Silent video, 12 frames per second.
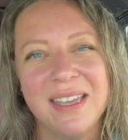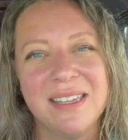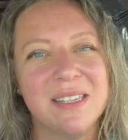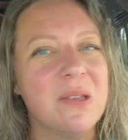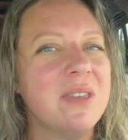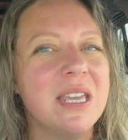
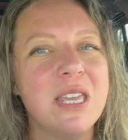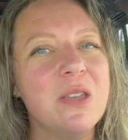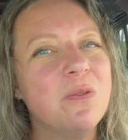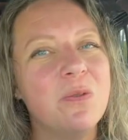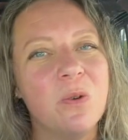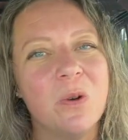So thank
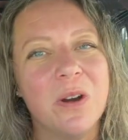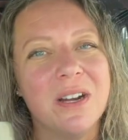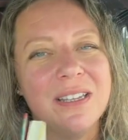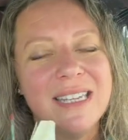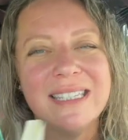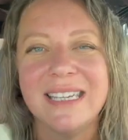you
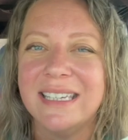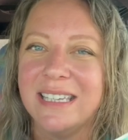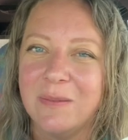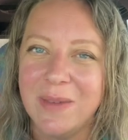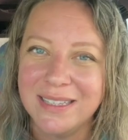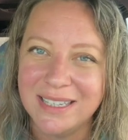for listening to
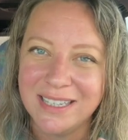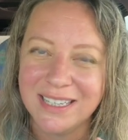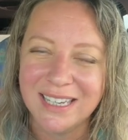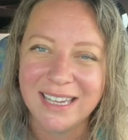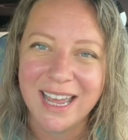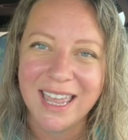the
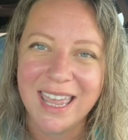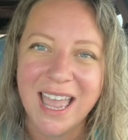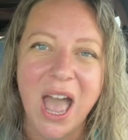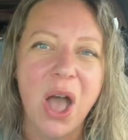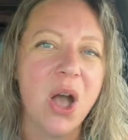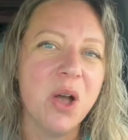message today.
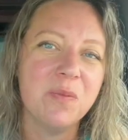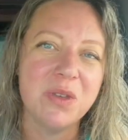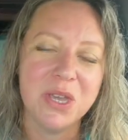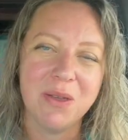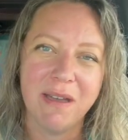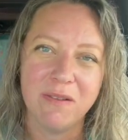I hope
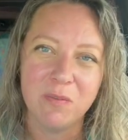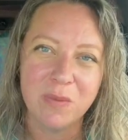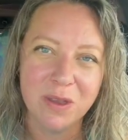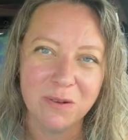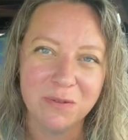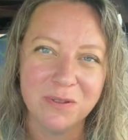that you have a
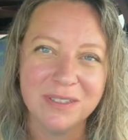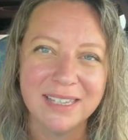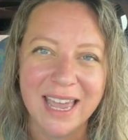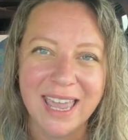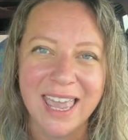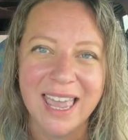beautiful
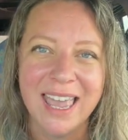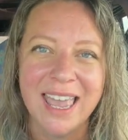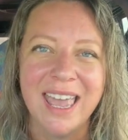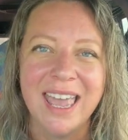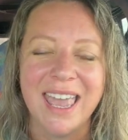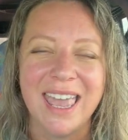day
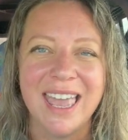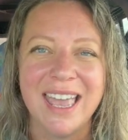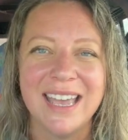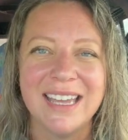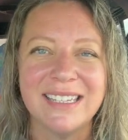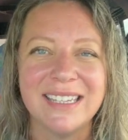
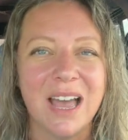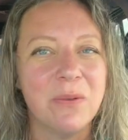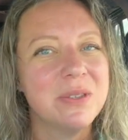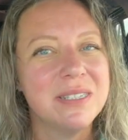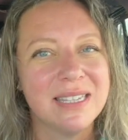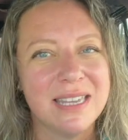and I
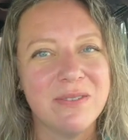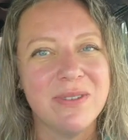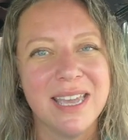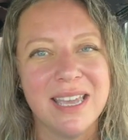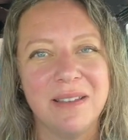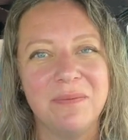will see you
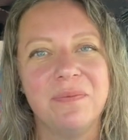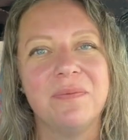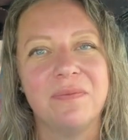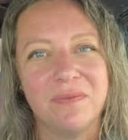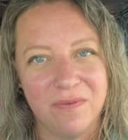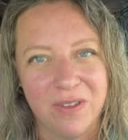again
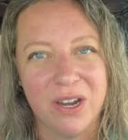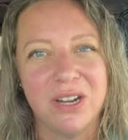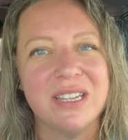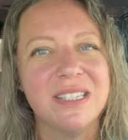very